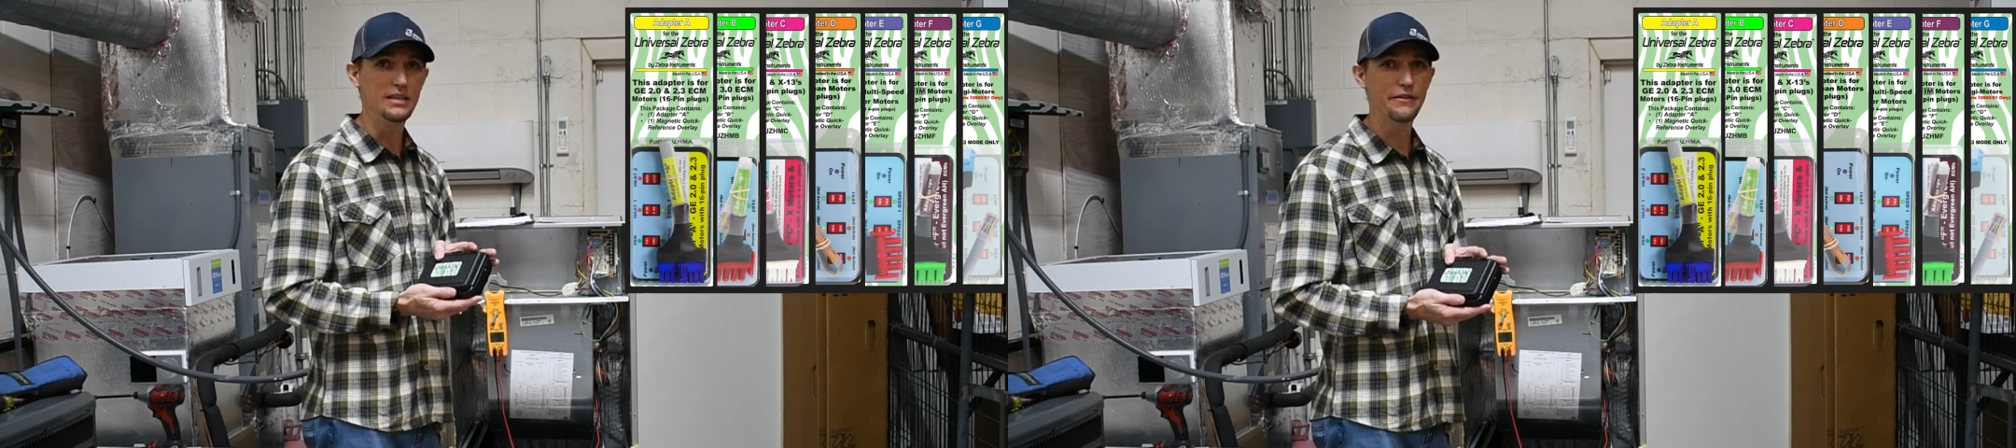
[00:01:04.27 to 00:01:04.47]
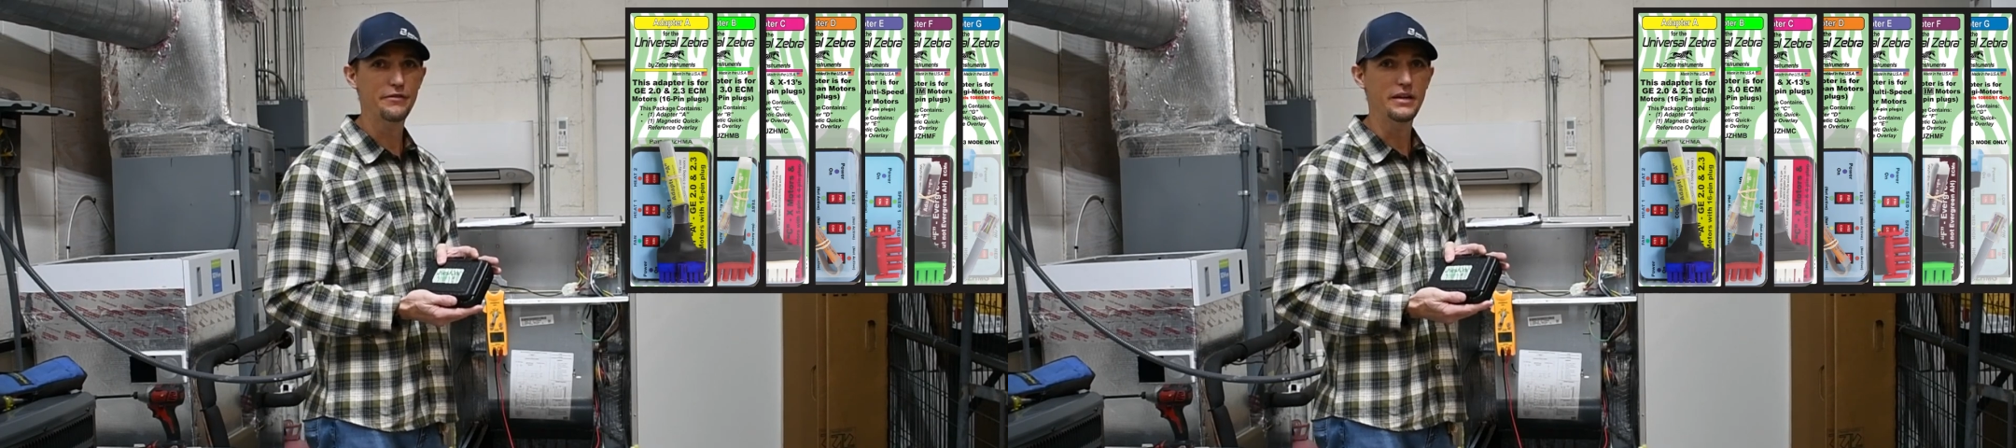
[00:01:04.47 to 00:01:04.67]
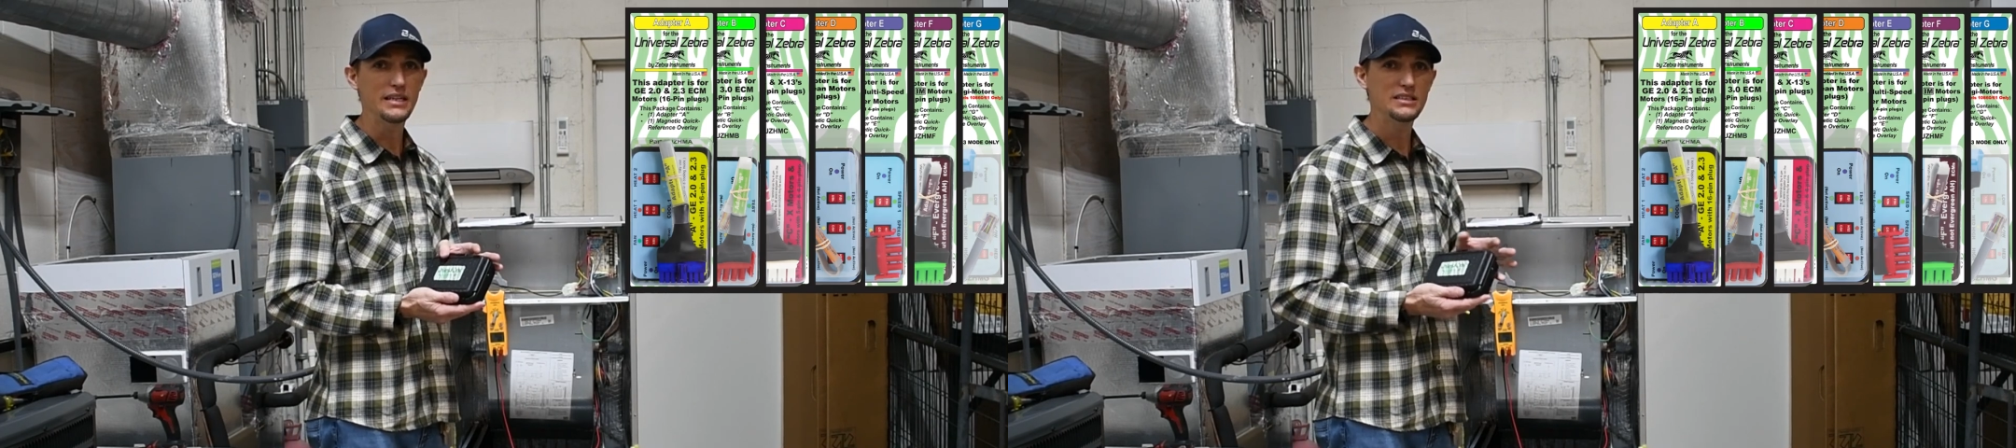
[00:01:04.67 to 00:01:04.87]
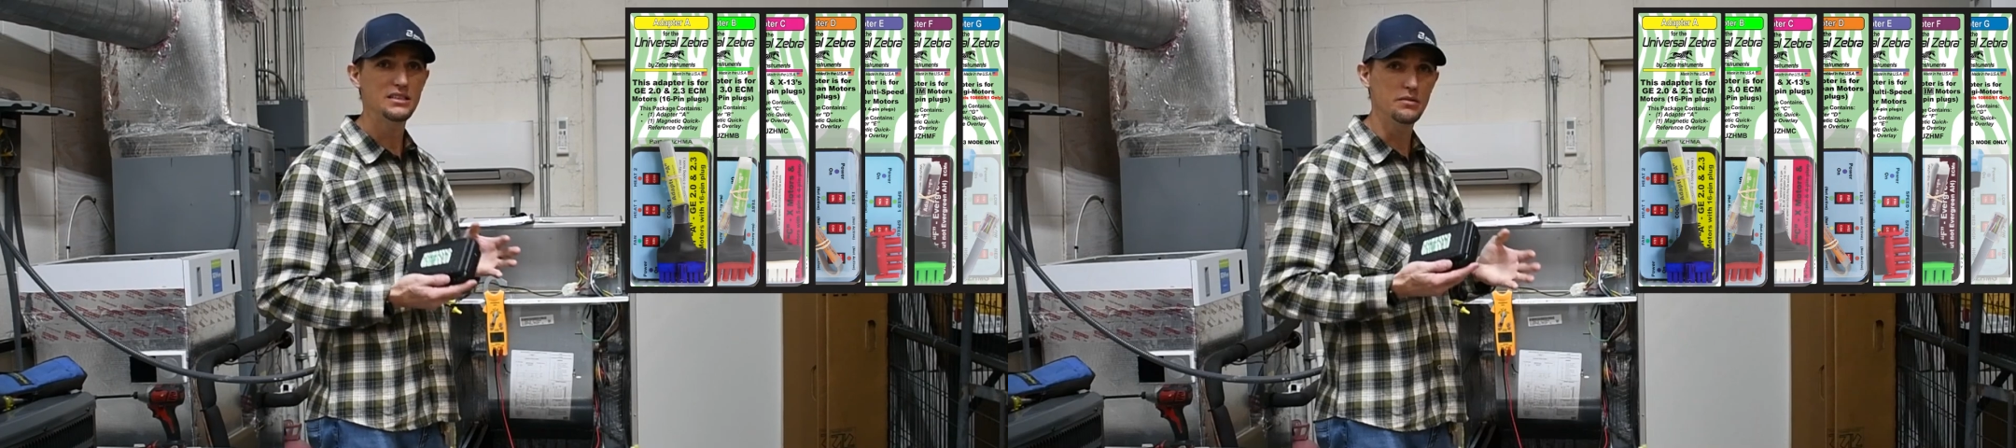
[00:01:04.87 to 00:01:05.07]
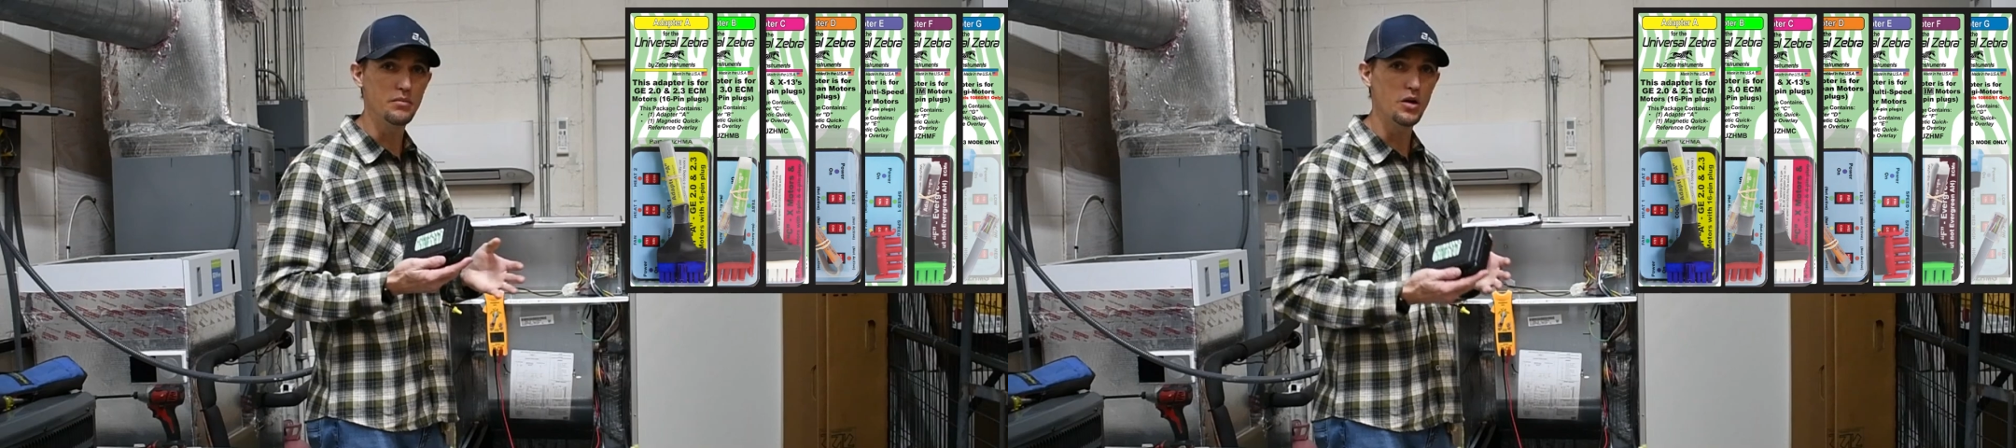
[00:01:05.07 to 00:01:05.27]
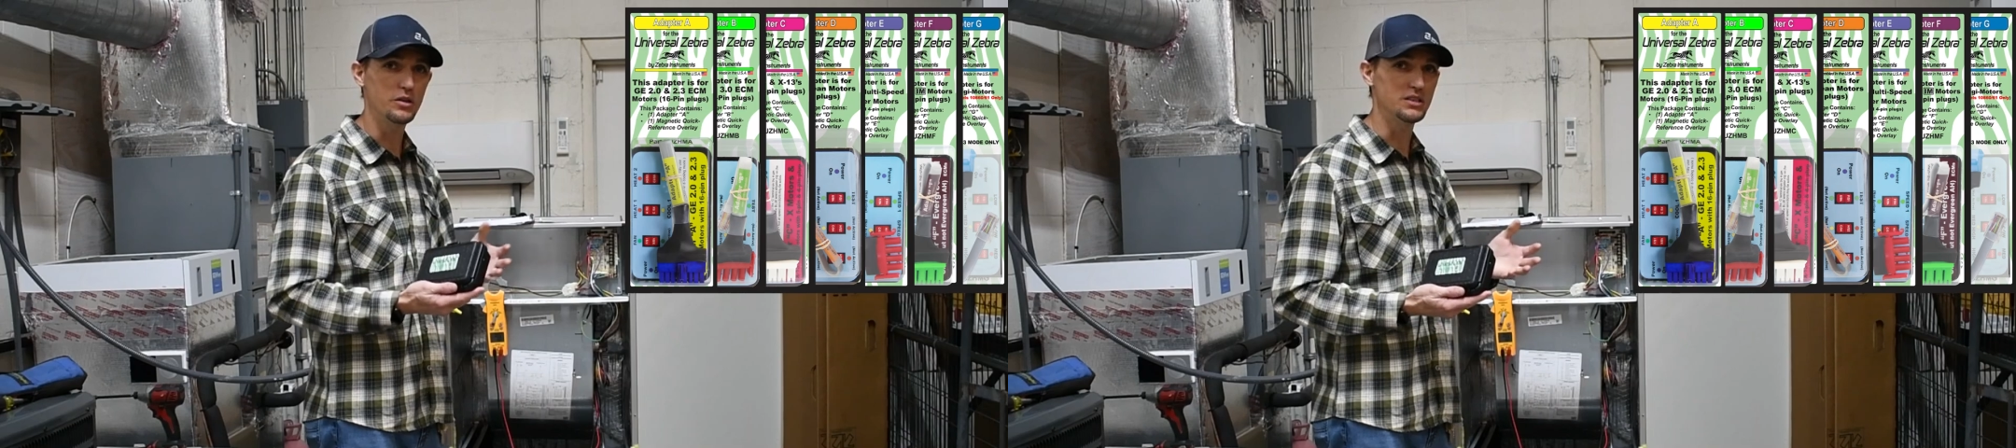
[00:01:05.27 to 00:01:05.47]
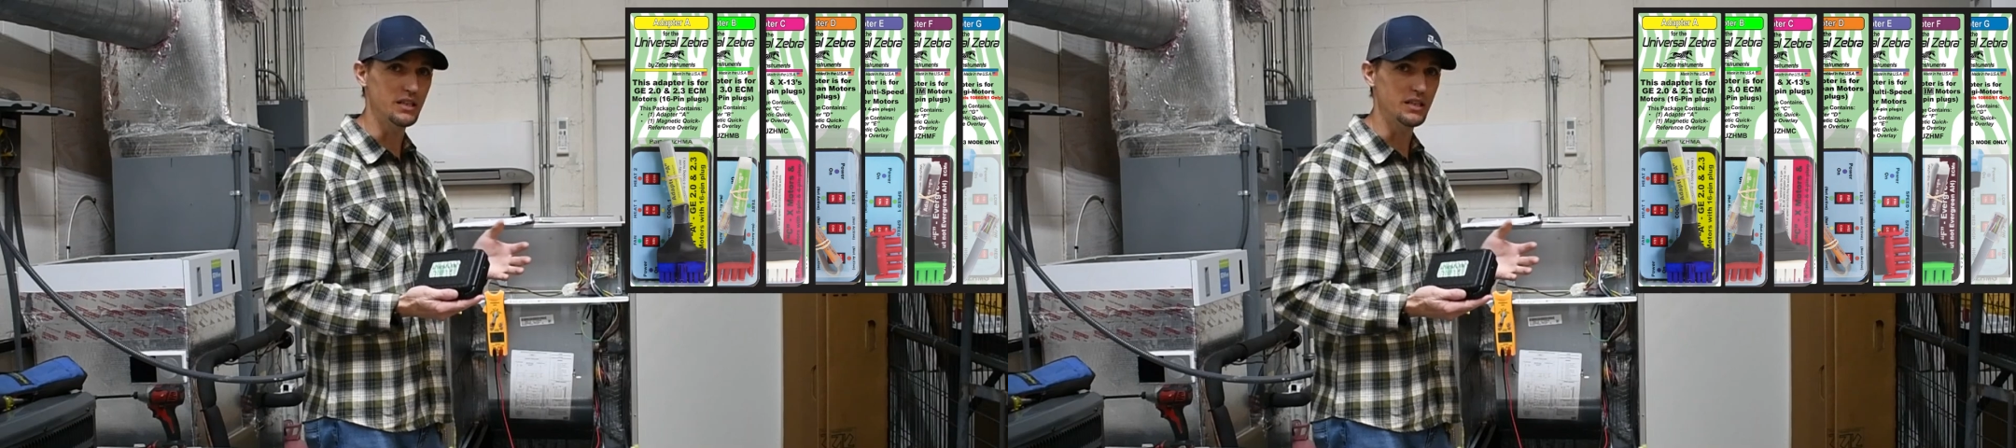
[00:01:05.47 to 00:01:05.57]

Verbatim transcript: different ECM motors